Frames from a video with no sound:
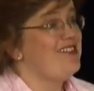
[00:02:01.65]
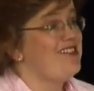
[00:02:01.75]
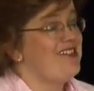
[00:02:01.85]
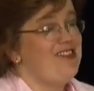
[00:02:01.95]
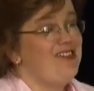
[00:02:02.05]
You'd
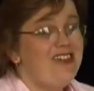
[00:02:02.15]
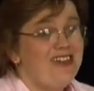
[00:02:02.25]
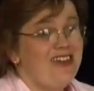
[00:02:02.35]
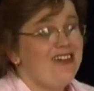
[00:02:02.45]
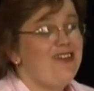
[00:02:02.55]
say, no,
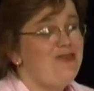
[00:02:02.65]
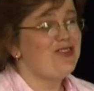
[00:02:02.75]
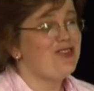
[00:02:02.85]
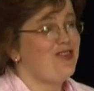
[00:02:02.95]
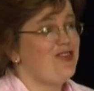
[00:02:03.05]
you've
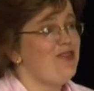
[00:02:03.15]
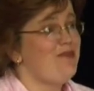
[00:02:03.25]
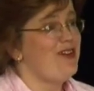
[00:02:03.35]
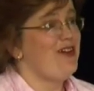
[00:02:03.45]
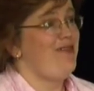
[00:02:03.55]
thrown
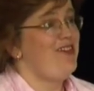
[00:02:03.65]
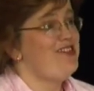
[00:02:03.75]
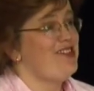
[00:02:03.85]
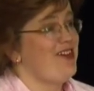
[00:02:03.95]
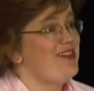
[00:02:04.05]
up, you're not having a
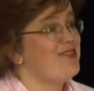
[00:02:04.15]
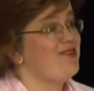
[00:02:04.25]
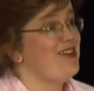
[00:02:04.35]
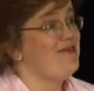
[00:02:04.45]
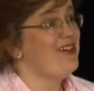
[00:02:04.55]
dish of ice
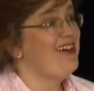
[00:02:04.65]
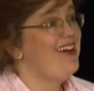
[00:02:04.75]
cream.